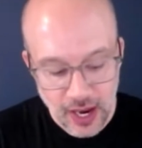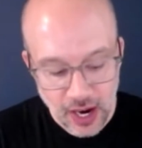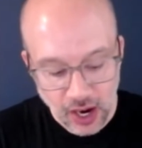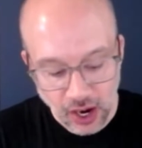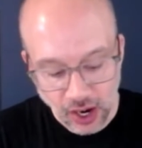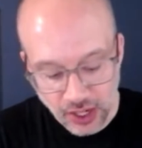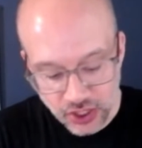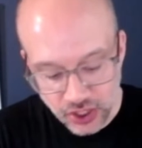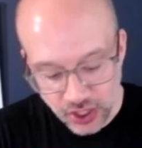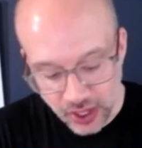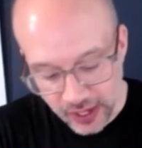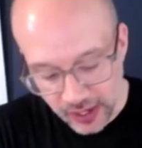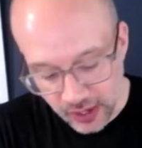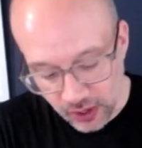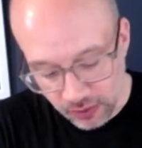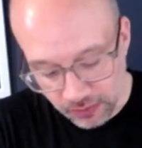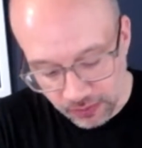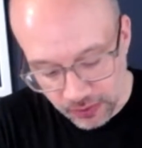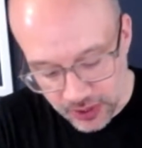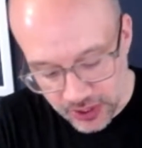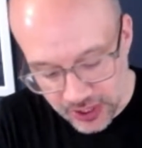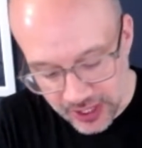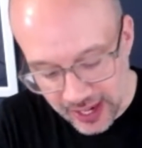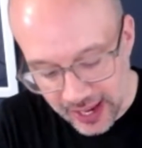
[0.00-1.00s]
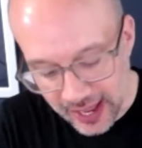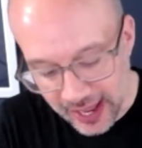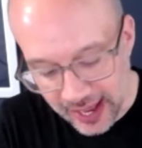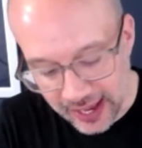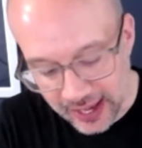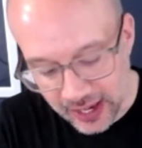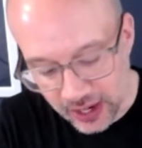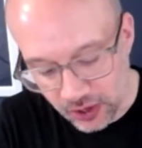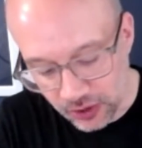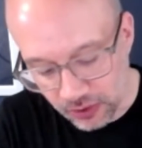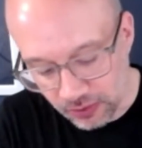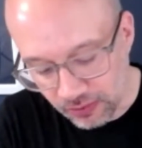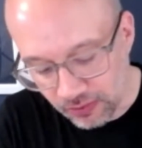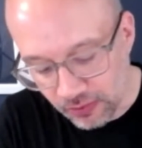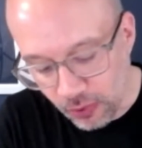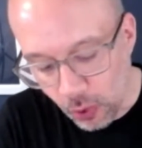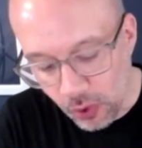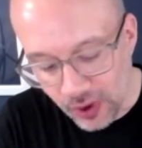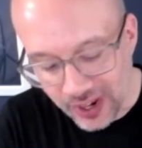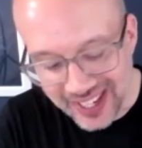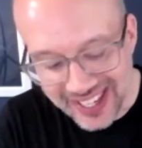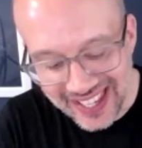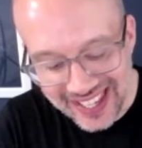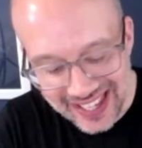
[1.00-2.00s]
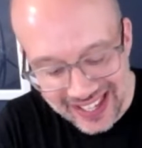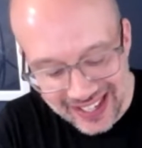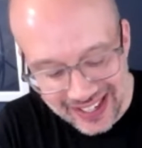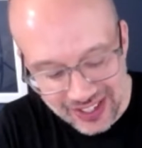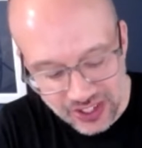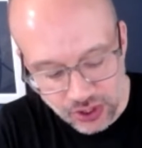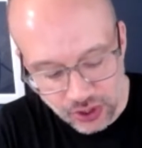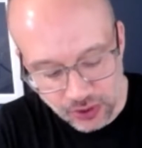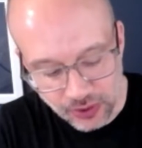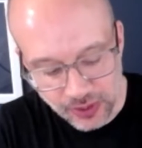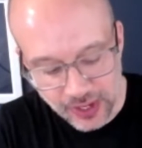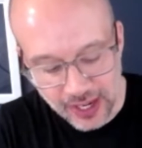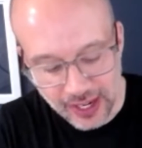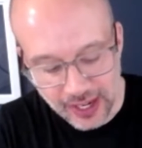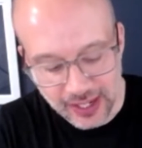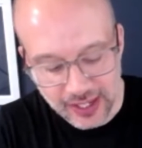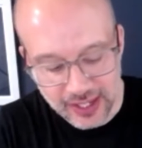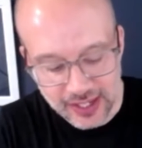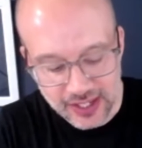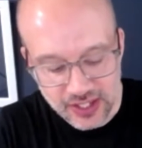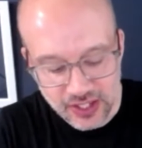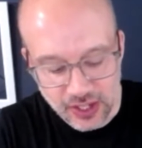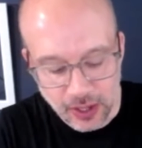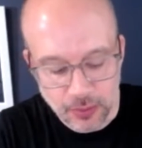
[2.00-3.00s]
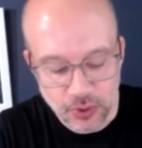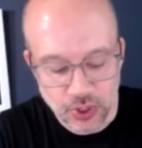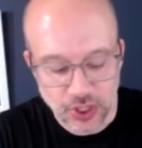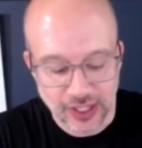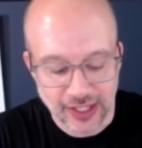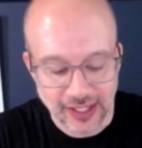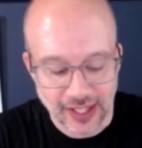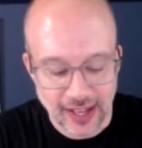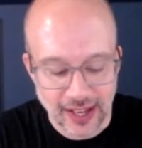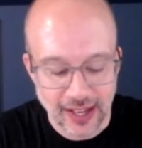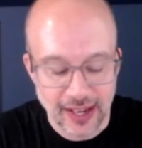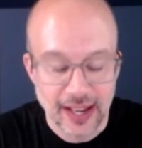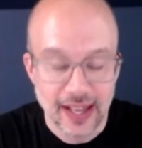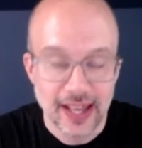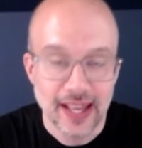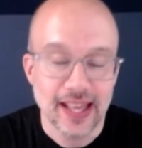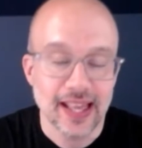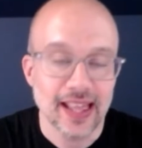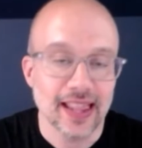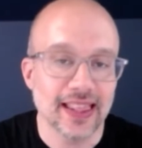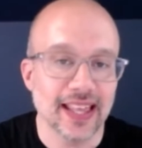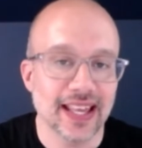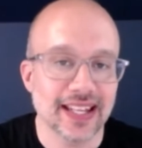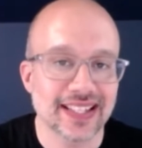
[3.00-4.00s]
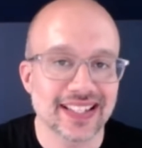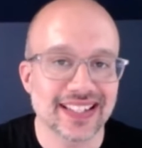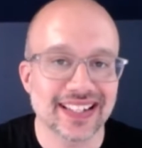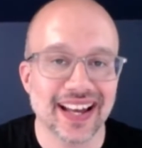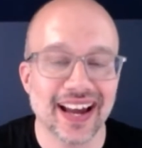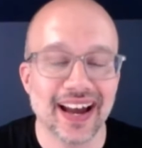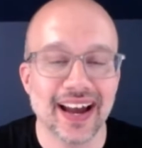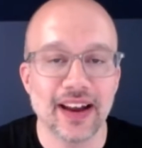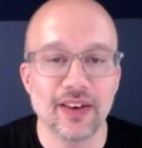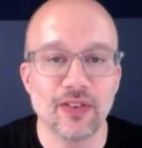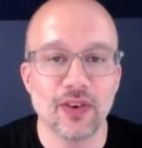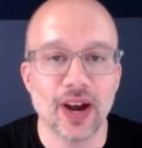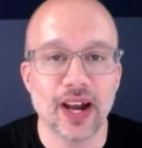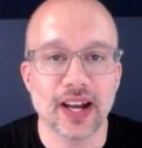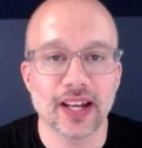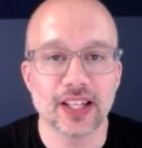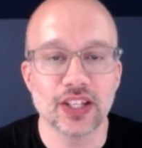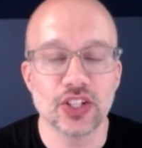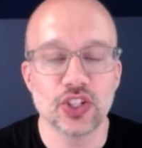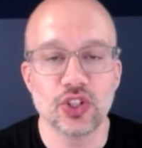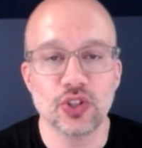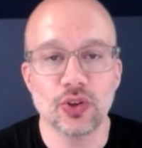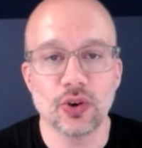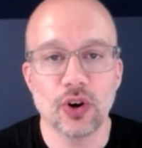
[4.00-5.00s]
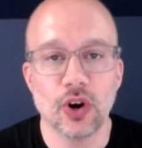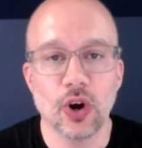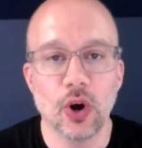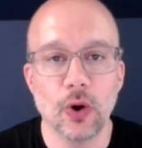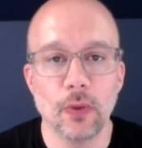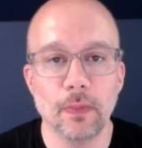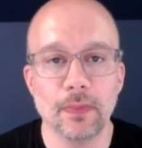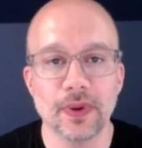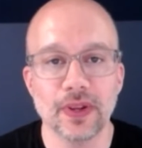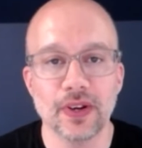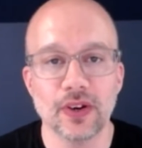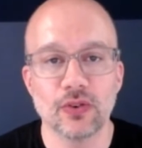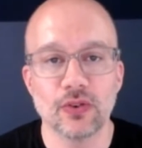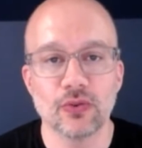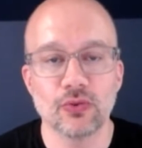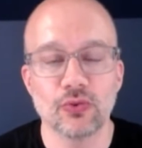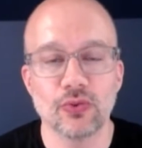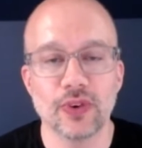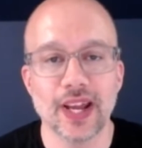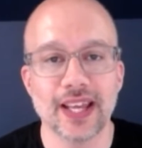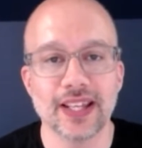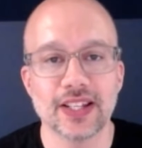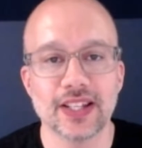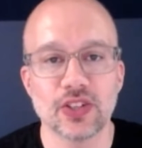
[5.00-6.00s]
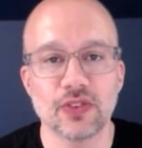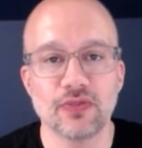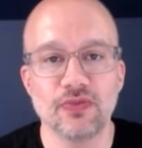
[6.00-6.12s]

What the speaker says: Our title for today are the 4 keys to creating a subject line that skyrockets your open rates.